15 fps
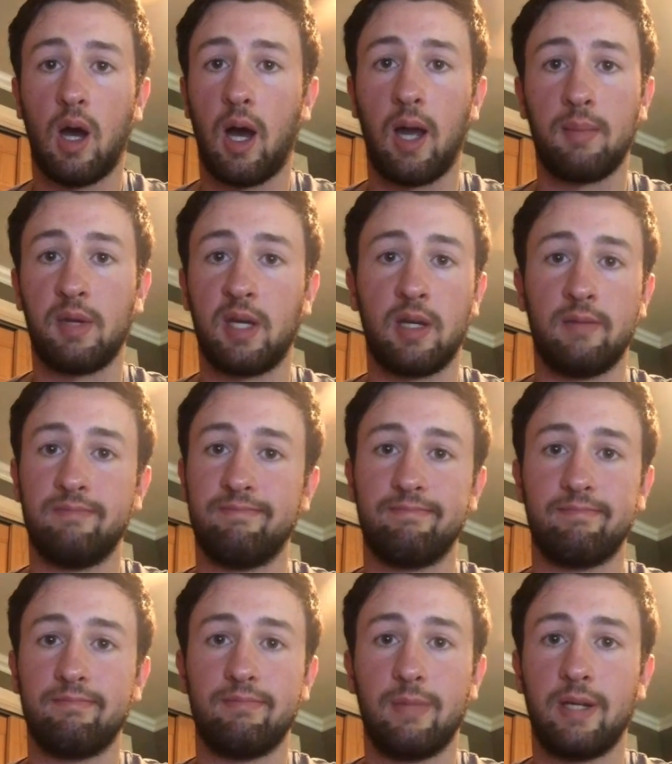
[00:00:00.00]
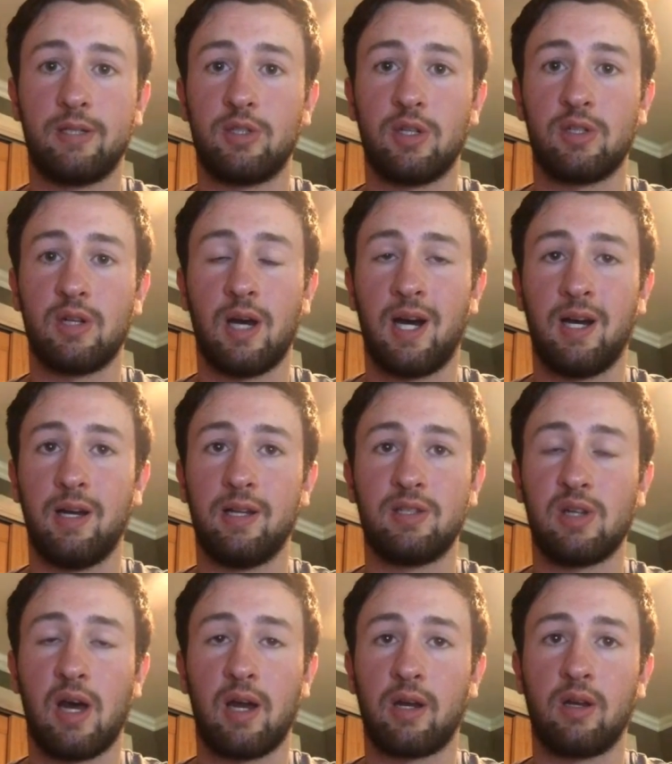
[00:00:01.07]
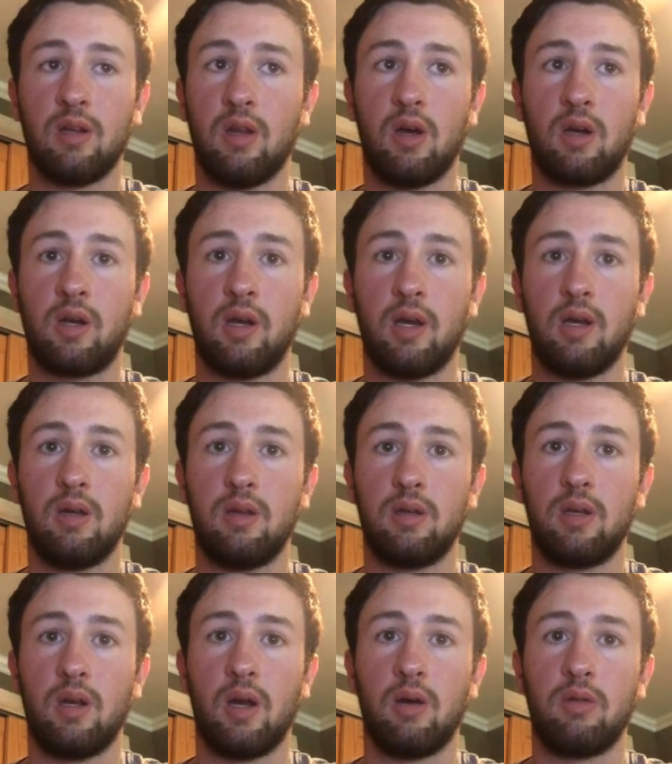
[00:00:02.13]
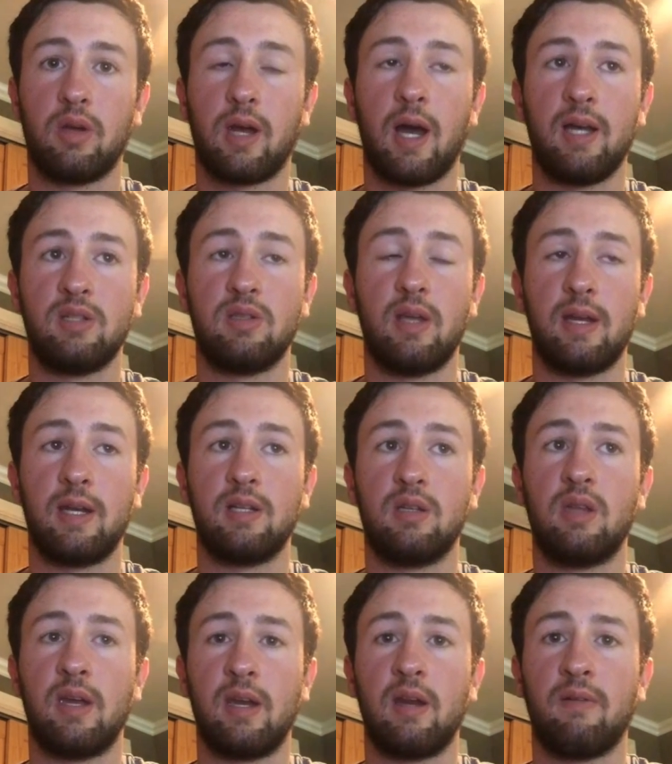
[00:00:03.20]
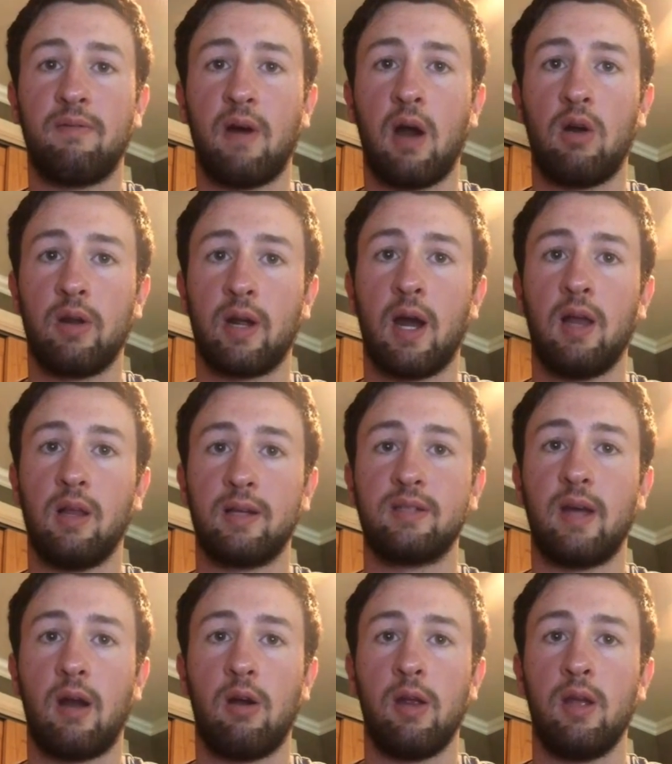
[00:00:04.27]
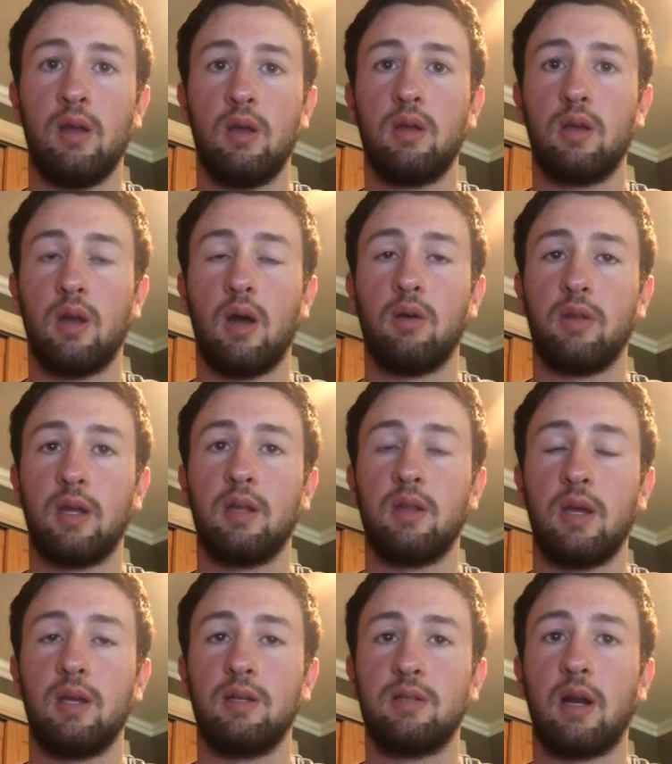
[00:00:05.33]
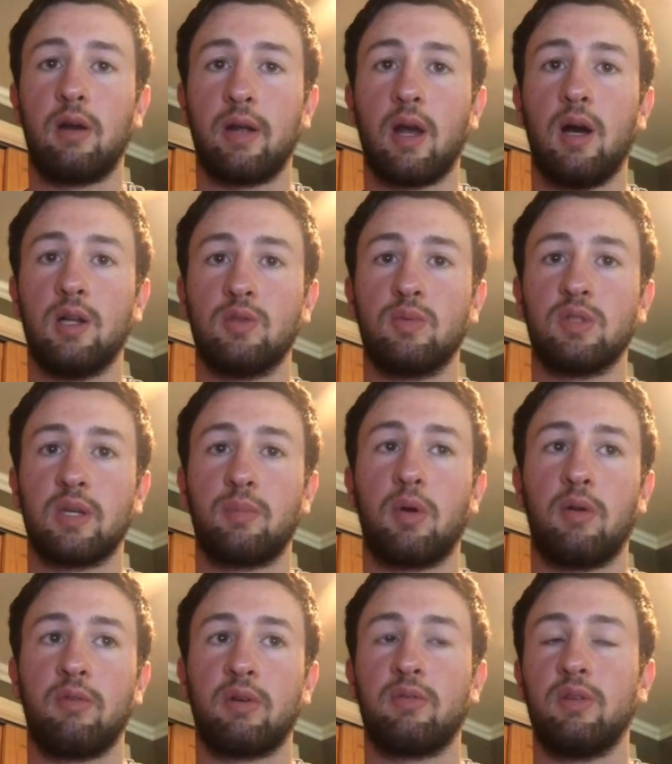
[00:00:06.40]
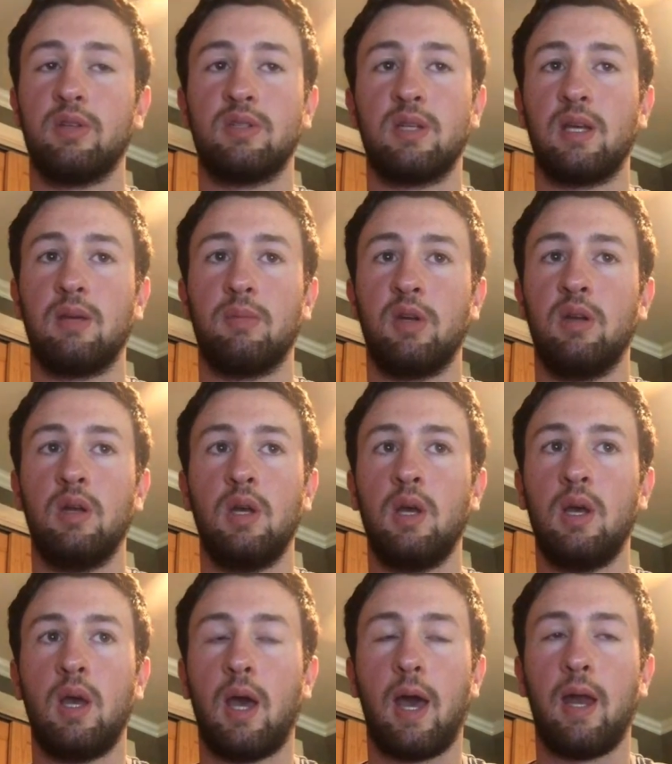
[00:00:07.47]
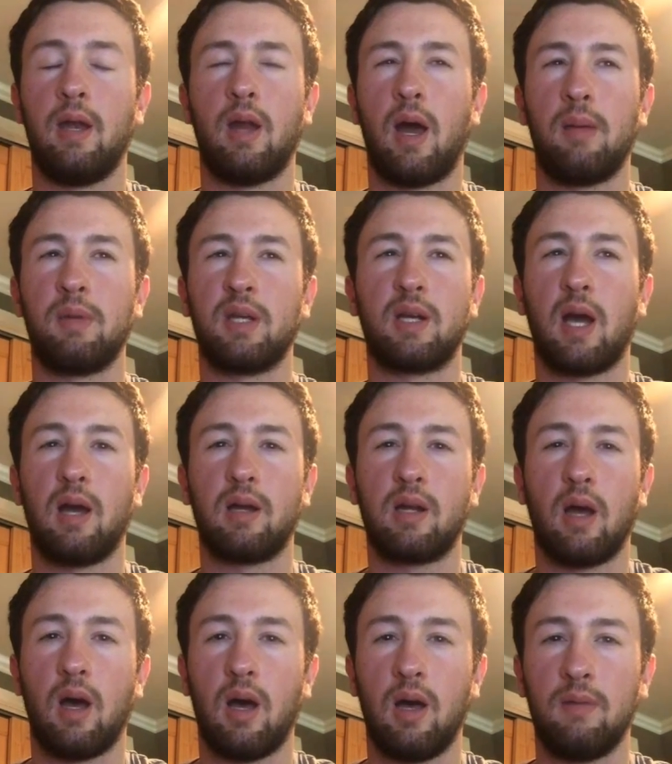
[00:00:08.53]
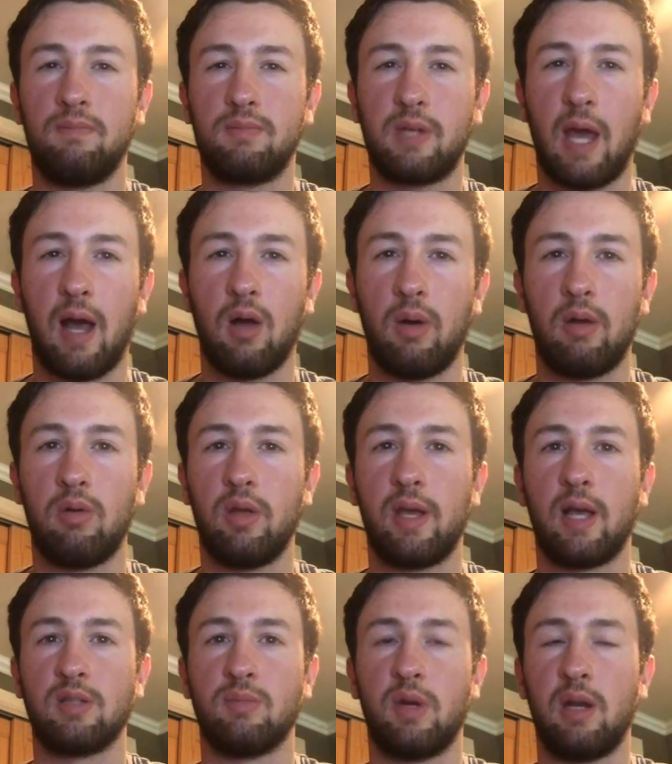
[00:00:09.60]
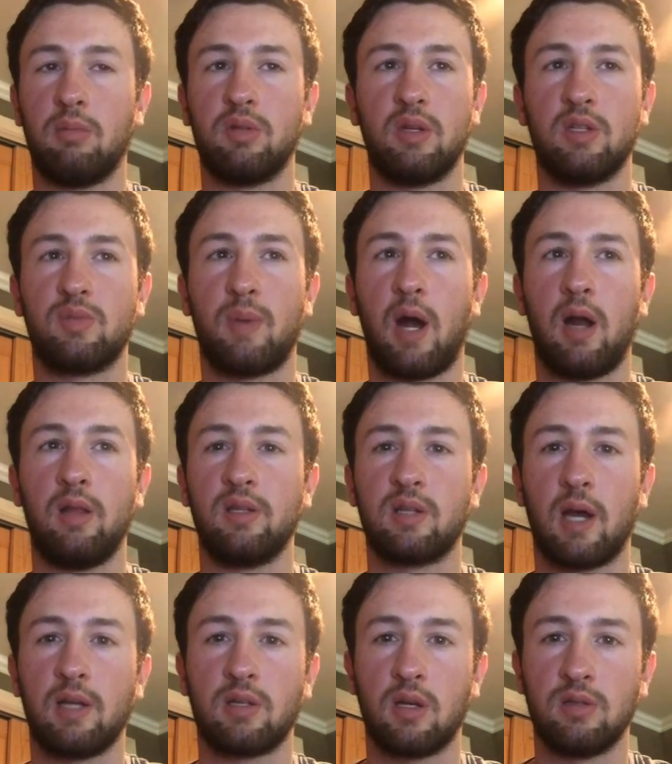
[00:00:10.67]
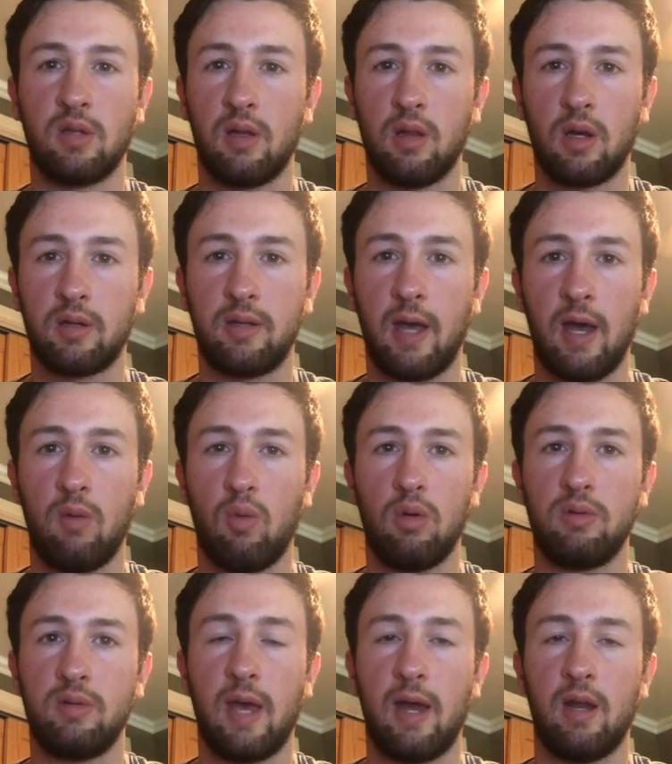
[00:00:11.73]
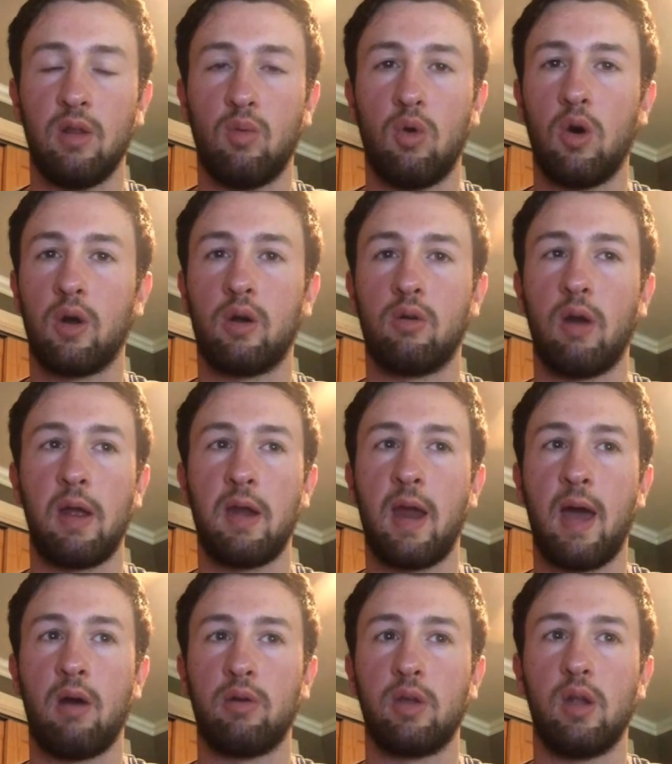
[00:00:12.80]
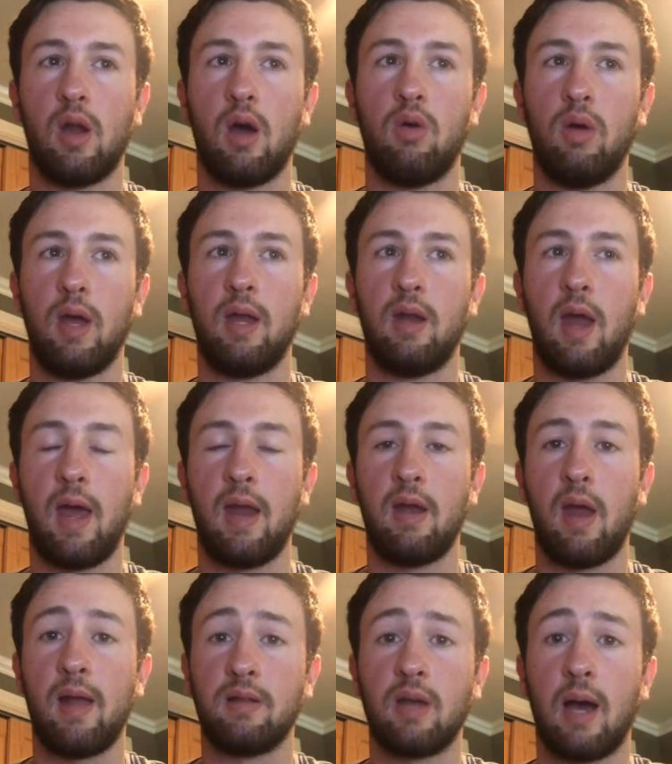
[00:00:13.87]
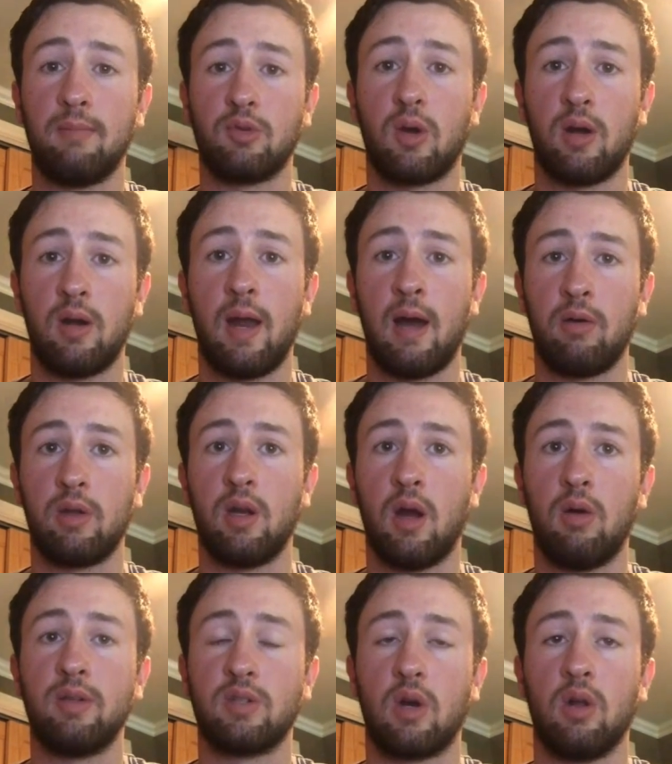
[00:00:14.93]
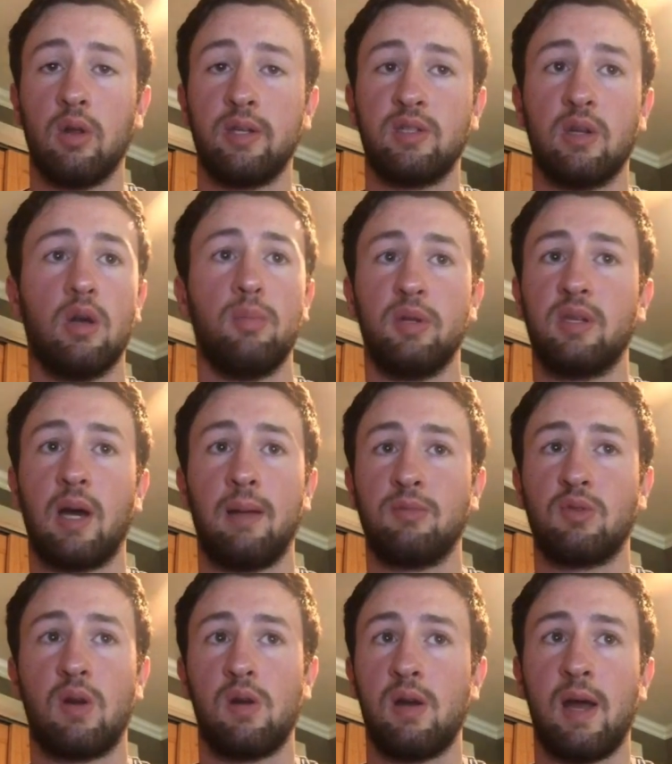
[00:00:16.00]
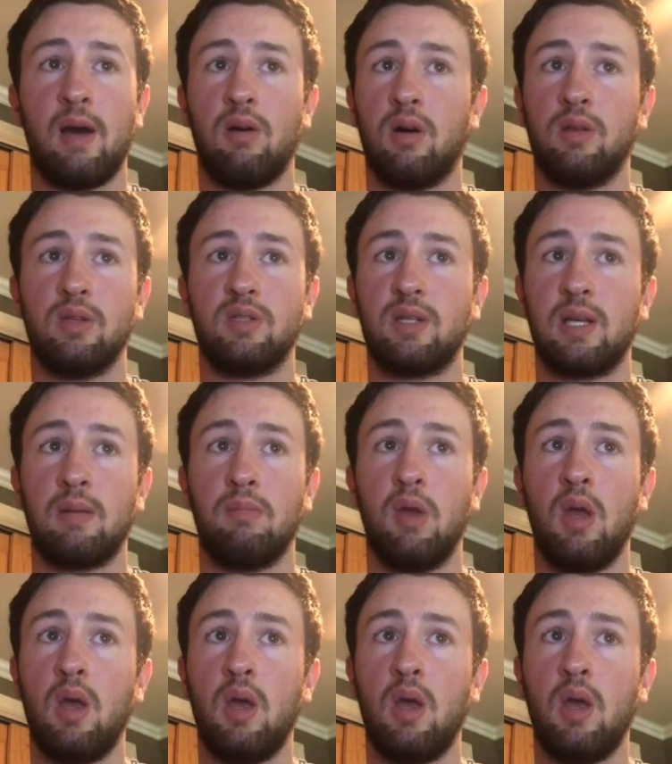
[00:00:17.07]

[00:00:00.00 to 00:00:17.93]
I mean, it's just not. It's not a good look. You know, the guys, they need to fire a guy like Terry. You know, Terry Collins was like perfect for this team, and I mean, Callaway really hasn't been able to inspire these guys because they look dead in the water right now. You know, and time's running out. You know, it's early still, but time's running out on this team.